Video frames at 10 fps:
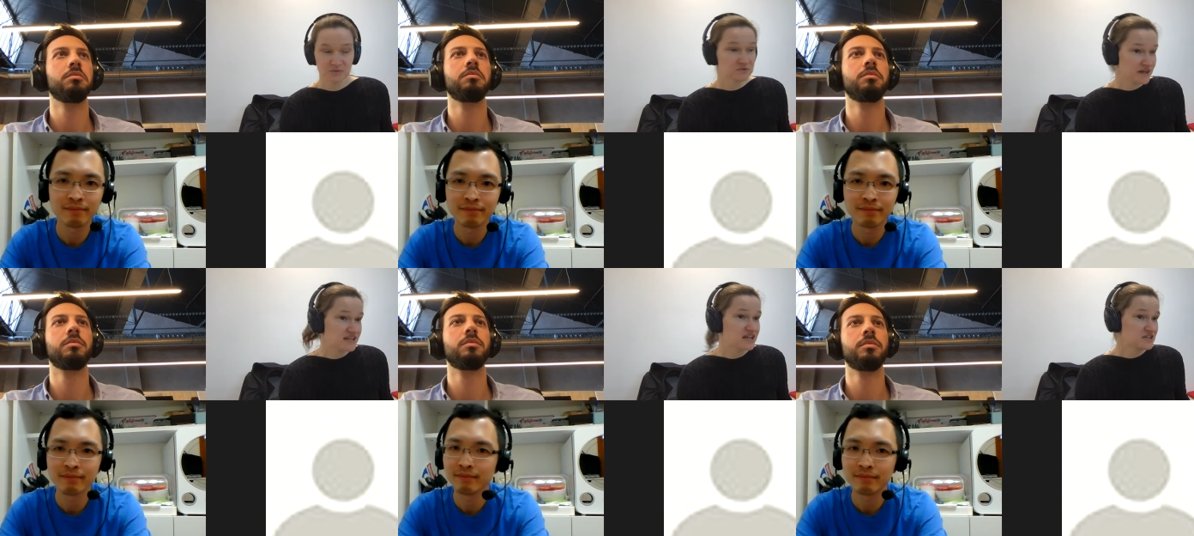Speaker 1: We're
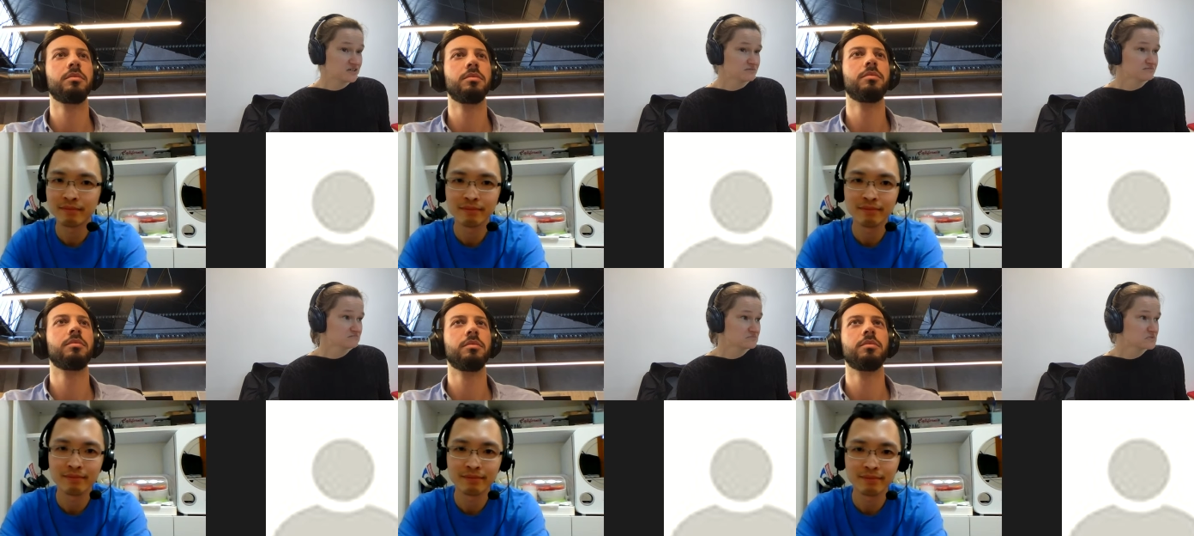right at
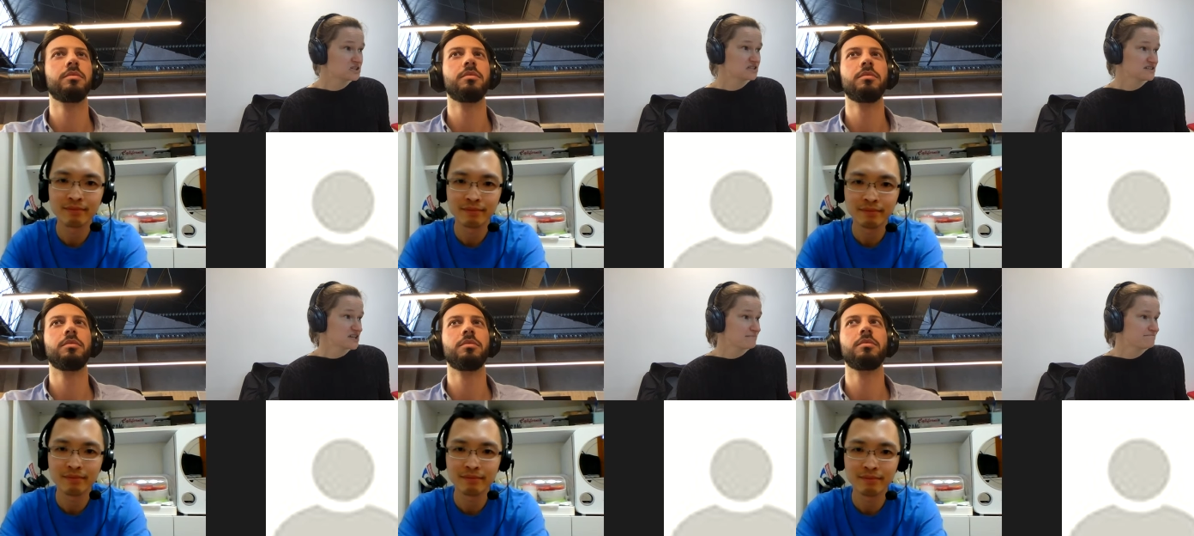noon. Did a
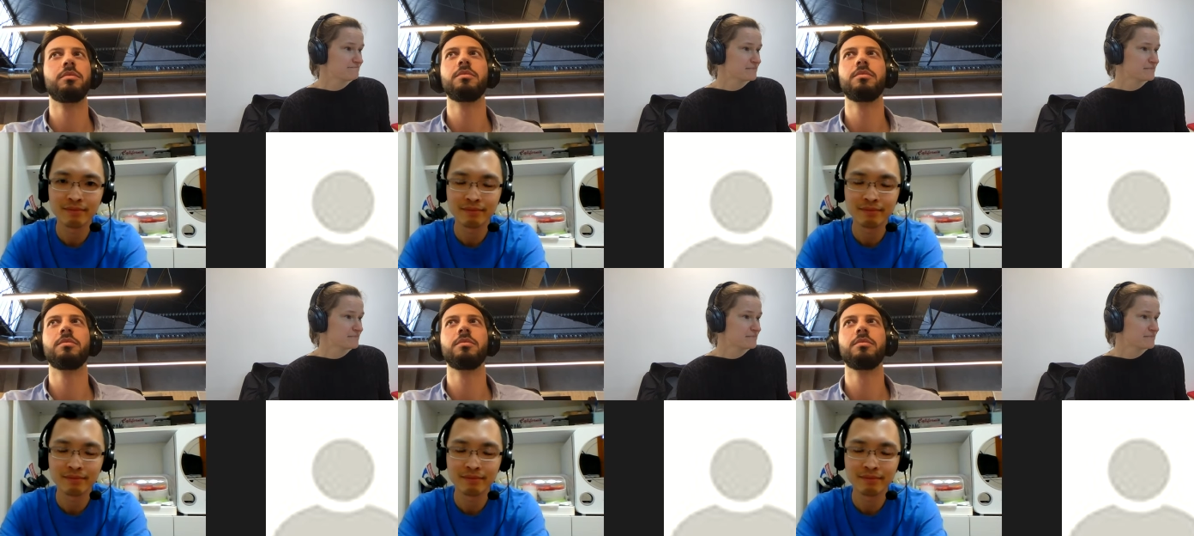good job.